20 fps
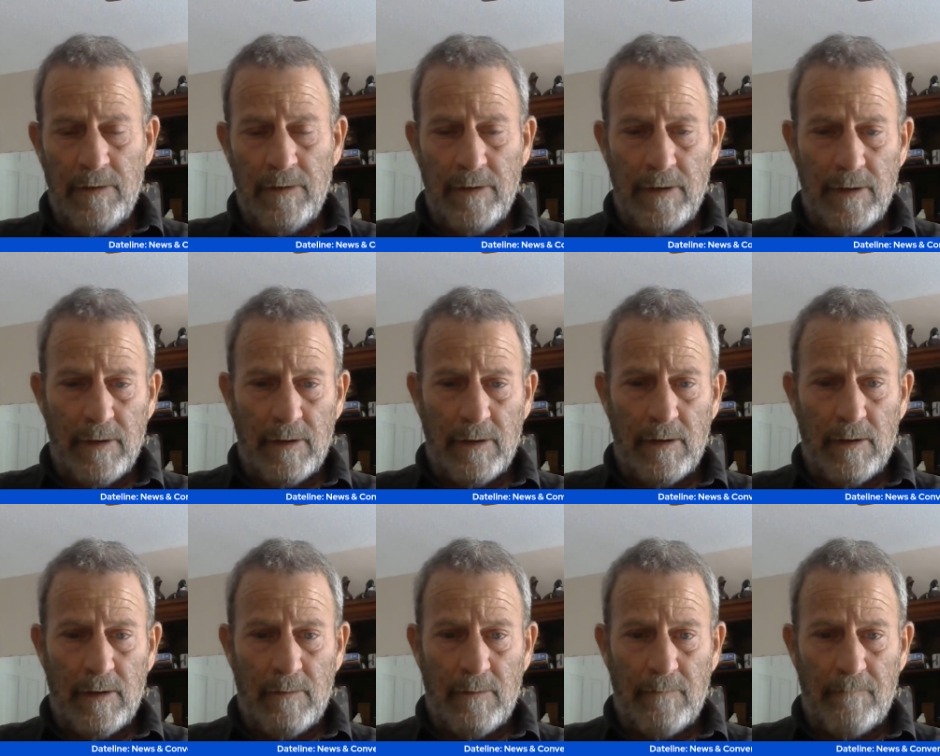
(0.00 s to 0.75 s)
And
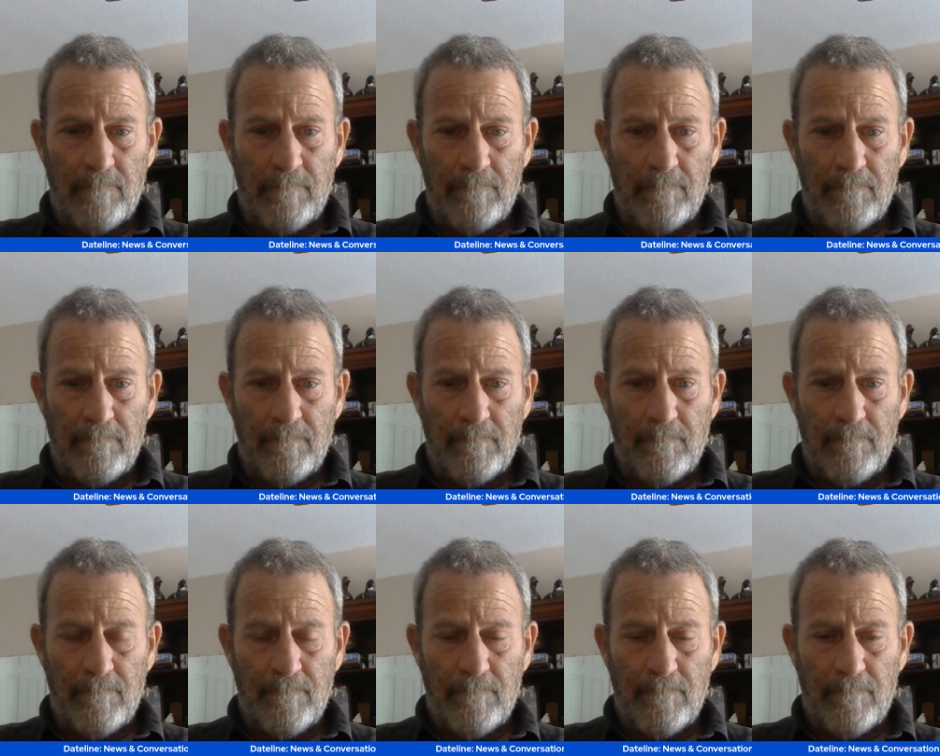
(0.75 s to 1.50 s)
um
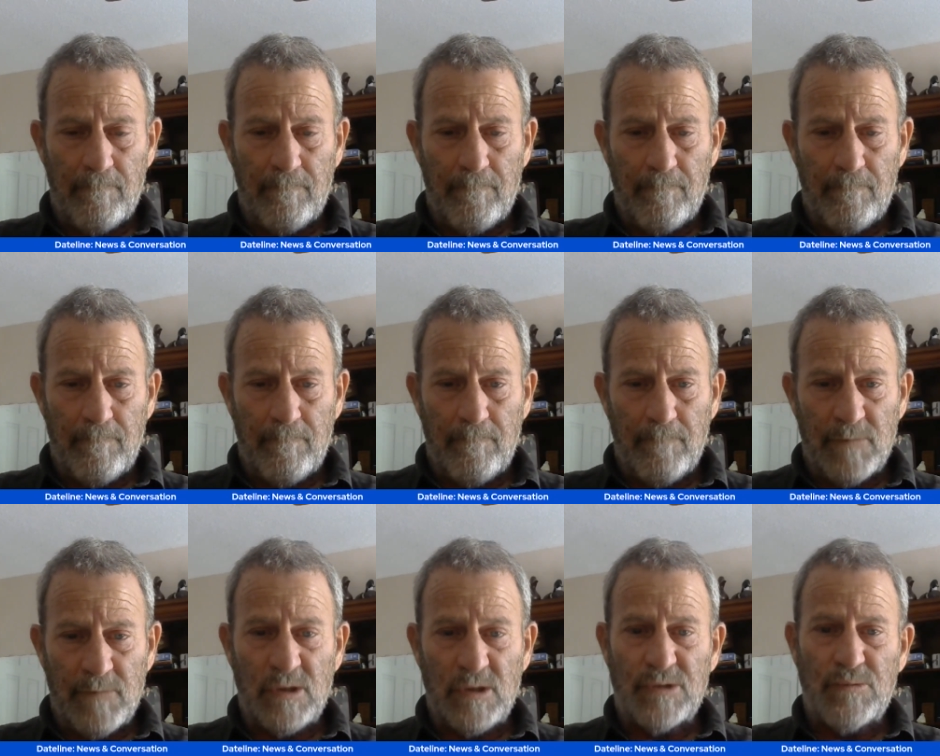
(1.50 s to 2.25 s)

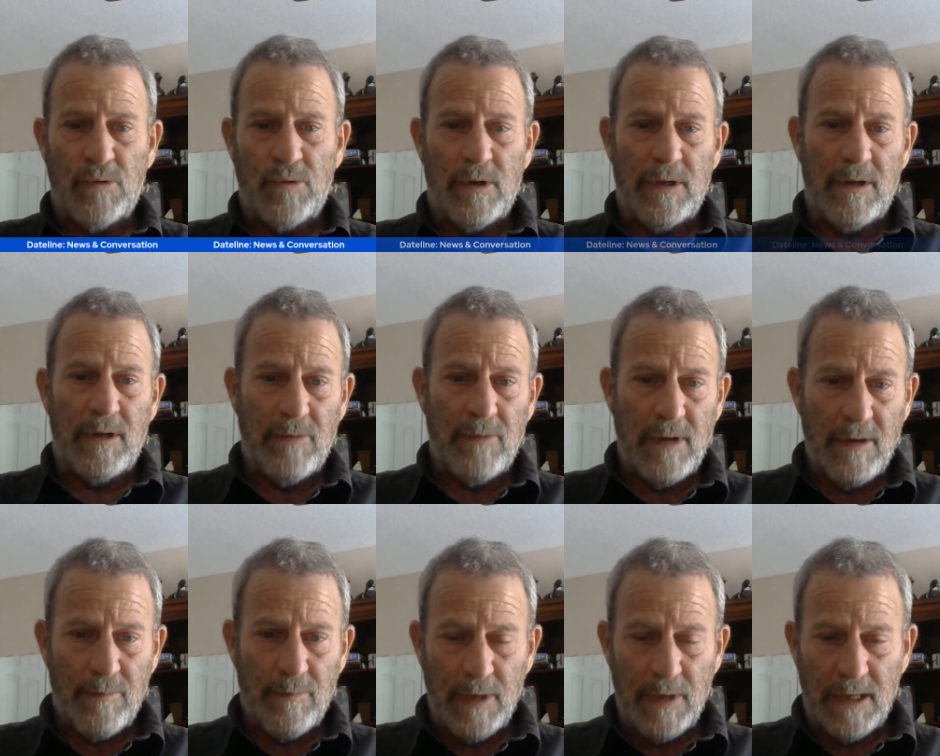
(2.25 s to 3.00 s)
so that's where I never
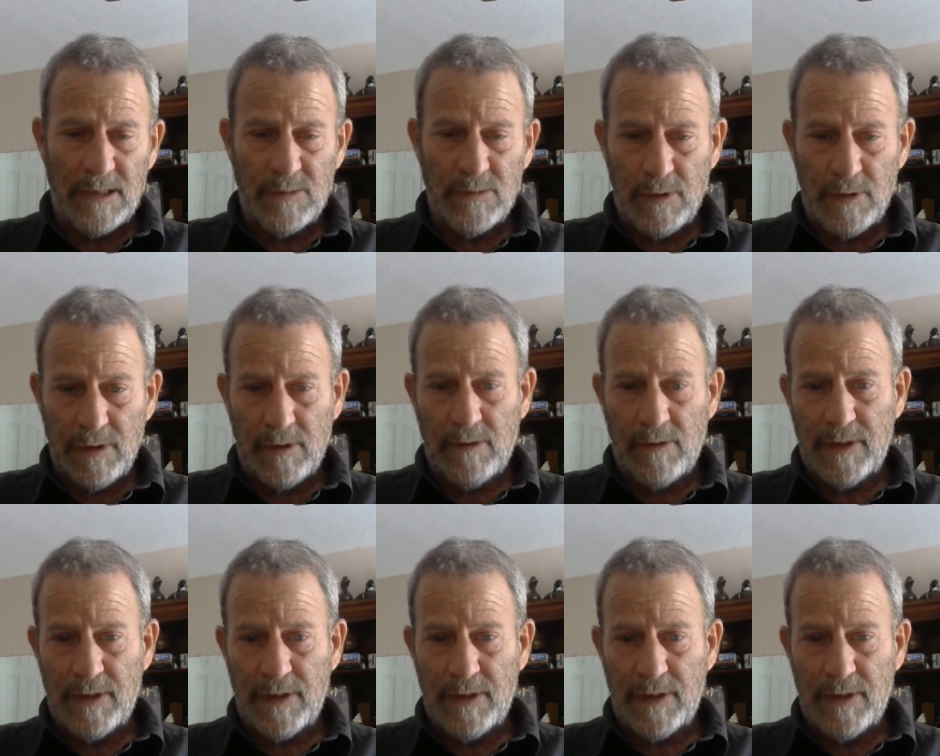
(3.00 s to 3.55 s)
have pets, but here they